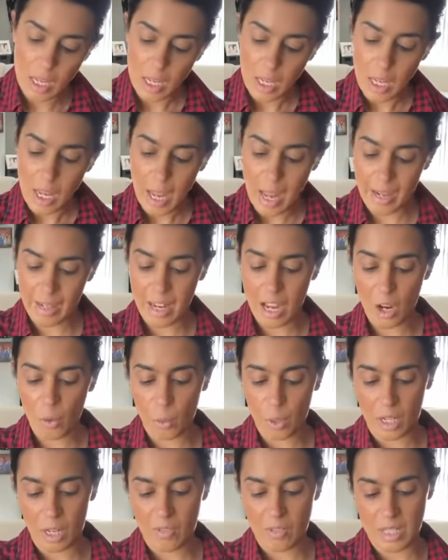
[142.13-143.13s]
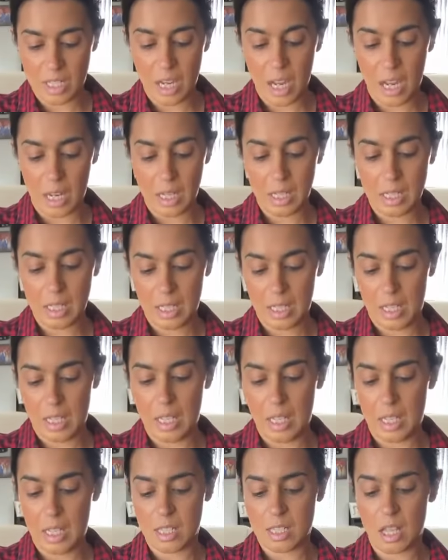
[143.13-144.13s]
And now what I've done
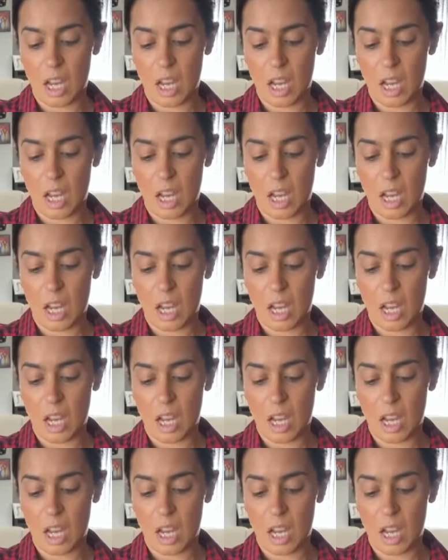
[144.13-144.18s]
is